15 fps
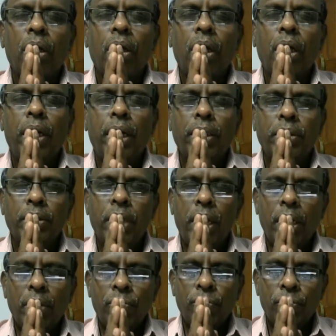And I
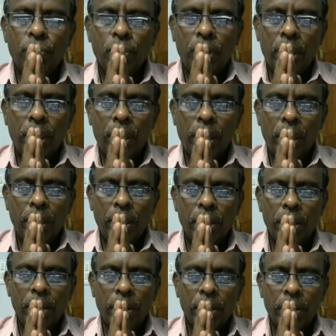thankfully
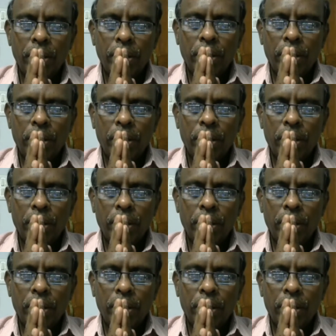render